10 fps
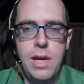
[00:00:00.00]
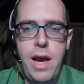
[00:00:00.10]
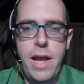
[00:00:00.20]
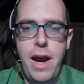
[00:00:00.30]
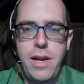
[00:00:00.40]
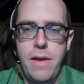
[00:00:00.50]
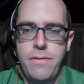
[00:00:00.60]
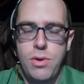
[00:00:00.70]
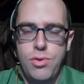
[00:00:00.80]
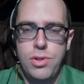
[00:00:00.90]
at IDF
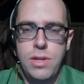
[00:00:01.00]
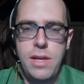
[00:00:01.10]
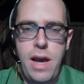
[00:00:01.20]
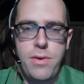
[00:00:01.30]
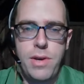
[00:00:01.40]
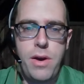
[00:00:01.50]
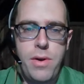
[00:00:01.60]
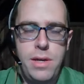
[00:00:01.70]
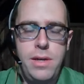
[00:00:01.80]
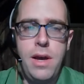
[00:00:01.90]
soldiers in a gathering
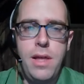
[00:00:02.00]
area.